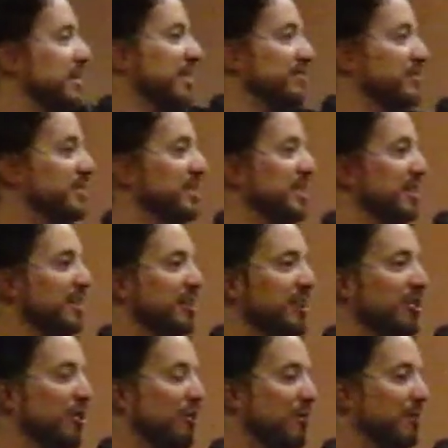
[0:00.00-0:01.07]
I've seen,
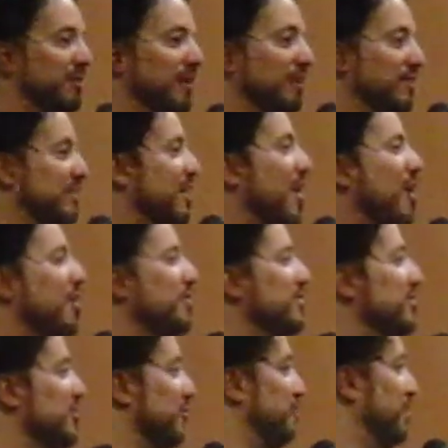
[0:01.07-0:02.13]
you know,
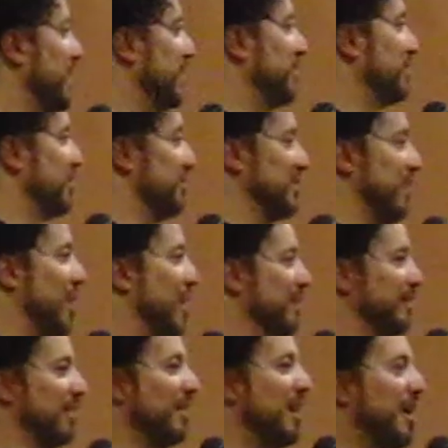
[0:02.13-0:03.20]
tons of pictures
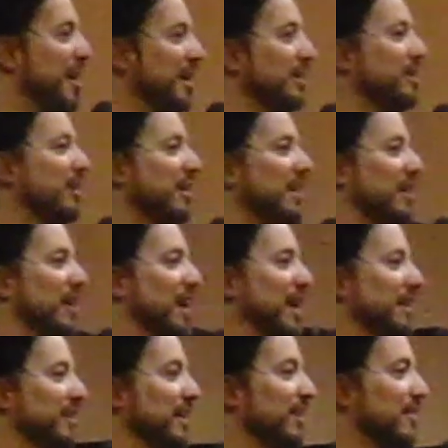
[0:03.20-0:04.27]
online
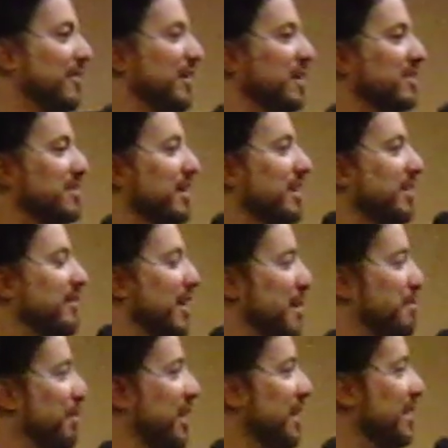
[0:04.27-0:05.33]
and things like
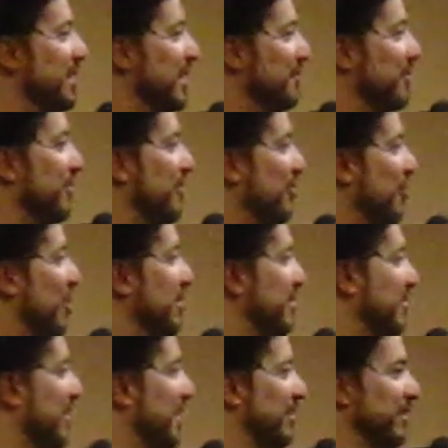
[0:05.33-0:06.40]
that, but I never
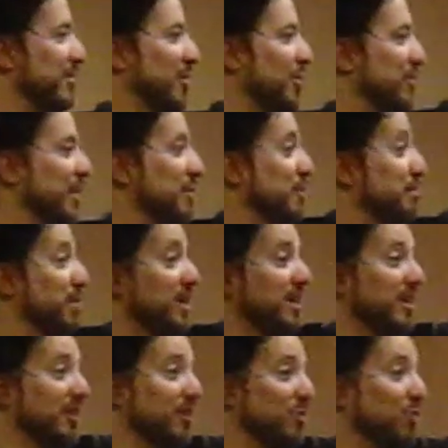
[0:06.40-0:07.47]
thought that, you know, they would be
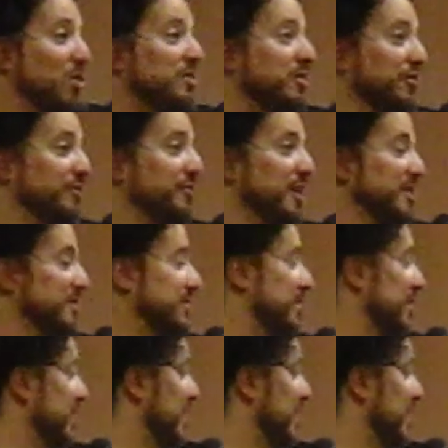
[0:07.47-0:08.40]
here at Wonderfest.